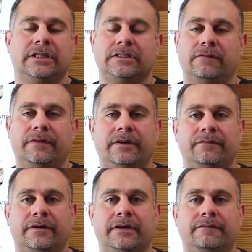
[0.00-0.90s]
It's a very,
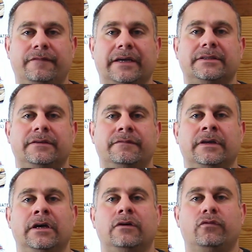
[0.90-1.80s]
very effective
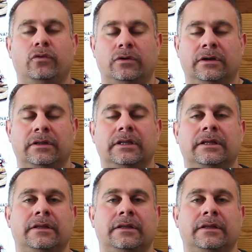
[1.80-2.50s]
for